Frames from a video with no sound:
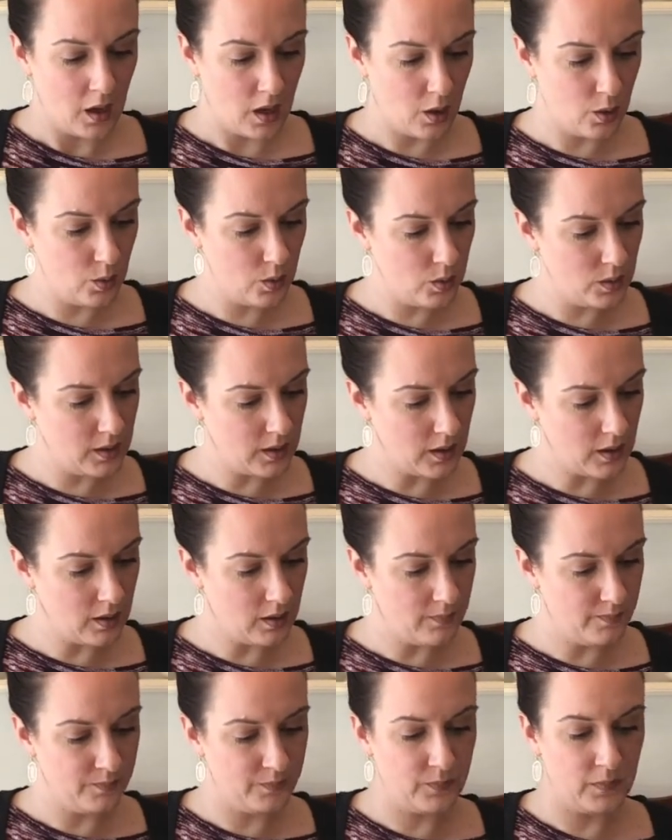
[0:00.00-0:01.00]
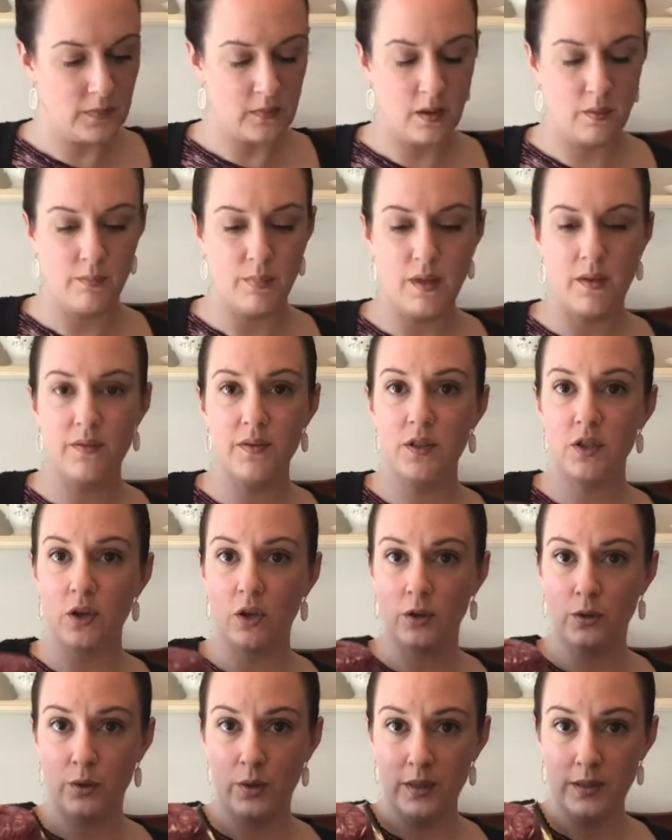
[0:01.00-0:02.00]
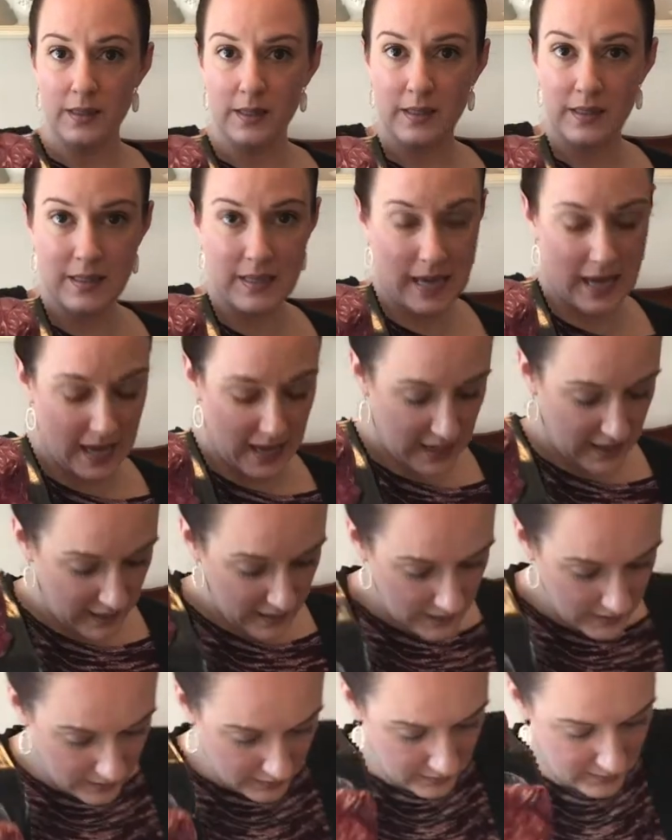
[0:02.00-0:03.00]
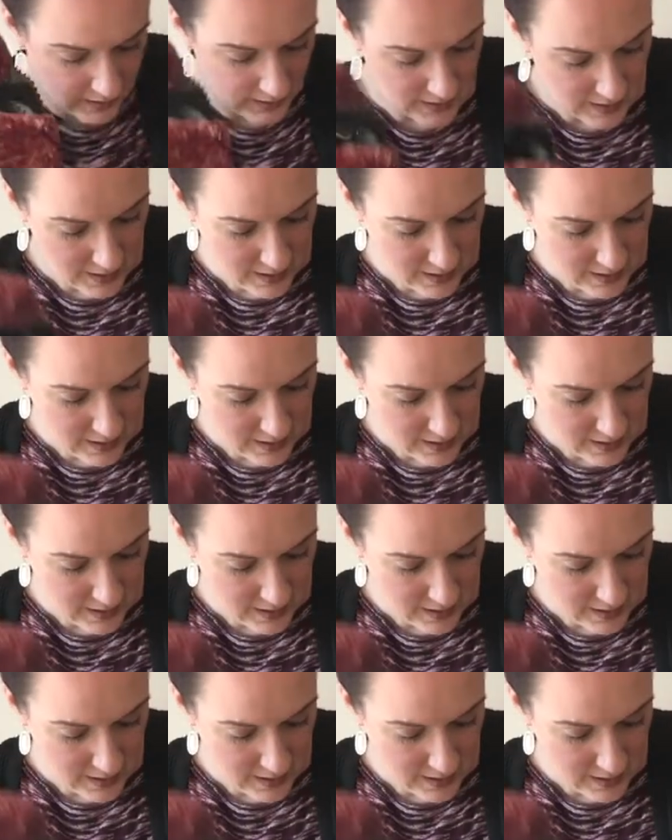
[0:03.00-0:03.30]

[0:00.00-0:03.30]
Oh, yum. Beef sirloin steak.